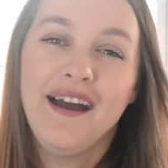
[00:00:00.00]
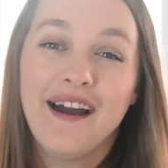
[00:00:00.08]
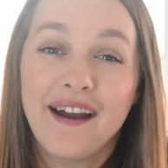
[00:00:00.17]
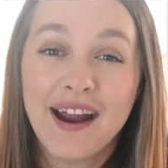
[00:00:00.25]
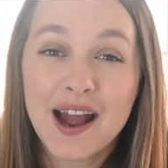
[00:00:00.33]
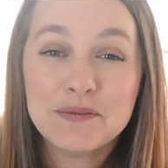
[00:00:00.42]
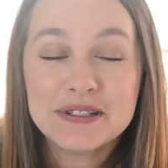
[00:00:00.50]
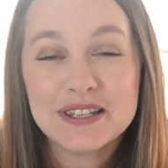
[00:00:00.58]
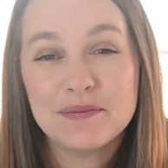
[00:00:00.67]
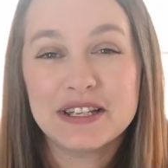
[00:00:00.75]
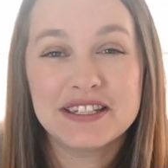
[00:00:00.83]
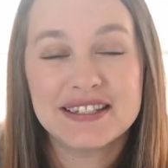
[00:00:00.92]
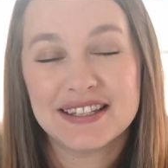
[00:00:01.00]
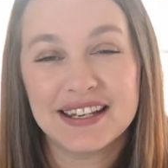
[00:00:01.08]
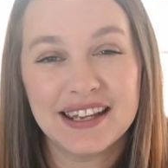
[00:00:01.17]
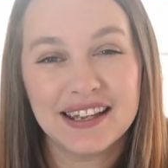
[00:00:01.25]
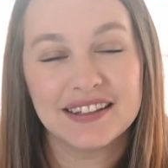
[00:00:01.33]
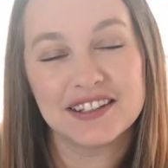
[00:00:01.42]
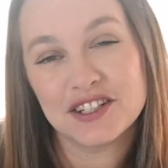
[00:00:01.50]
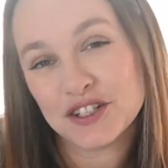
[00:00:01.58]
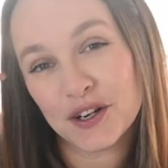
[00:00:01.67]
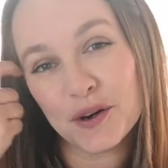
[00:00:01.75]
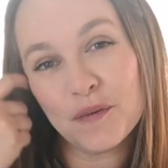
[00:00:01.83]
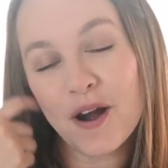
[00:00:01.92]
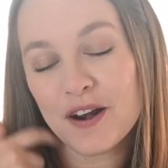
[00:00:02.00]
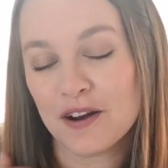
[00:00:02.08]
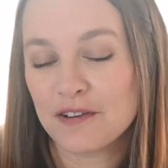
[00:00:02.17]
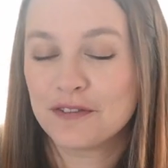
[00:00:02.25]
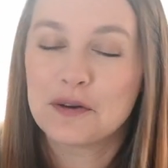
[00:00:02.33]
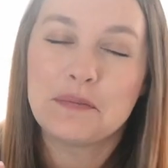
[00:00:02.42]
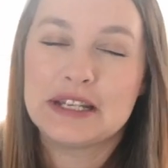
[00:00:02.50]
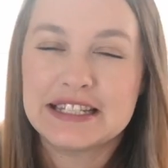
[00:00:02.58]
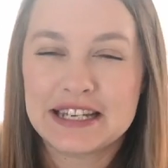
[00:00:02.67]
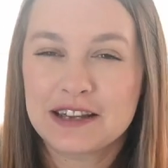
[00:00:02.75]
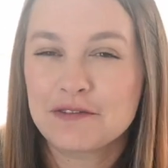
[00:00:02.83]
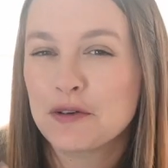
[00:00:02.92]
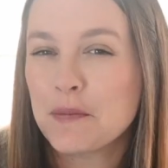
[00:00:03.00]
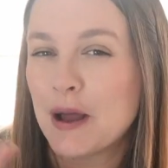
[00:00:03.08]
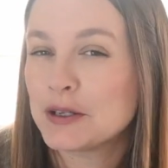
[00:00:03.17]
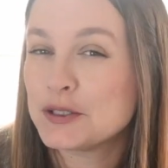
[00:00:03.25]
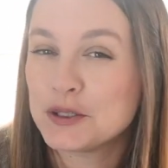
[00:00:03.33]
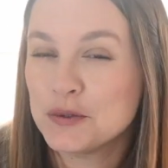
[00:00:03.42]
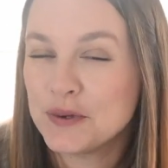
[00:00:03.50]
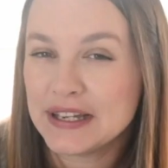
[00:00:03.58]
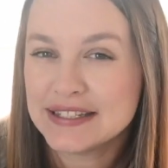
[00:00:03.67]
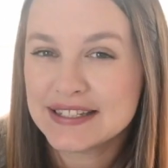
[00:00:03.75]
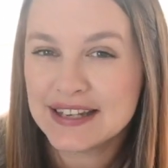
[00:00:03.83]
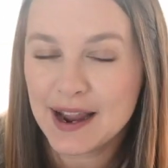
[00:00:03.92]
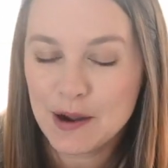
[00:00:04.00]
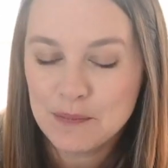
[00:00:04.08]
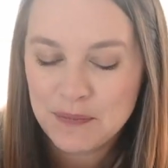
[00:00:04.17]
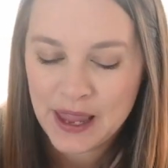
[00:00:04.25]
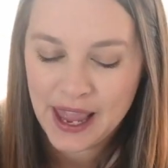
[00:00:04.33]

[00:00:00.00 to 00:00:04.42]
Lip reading: Our apples have been sitting in the sugar water fermenting for about 2 weeks now,